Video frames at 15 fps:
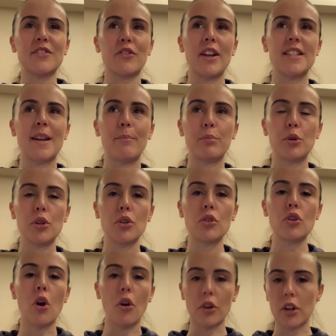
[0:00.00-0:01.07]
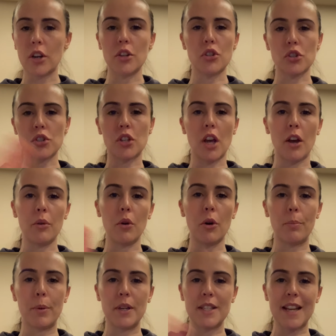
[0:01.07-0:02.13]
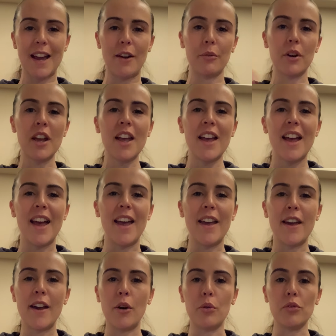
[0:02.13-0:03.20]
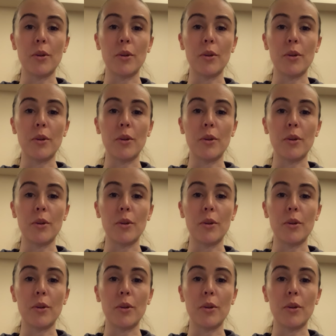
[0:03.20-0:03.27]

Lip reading: for example, you're not going to just go up and down a hill.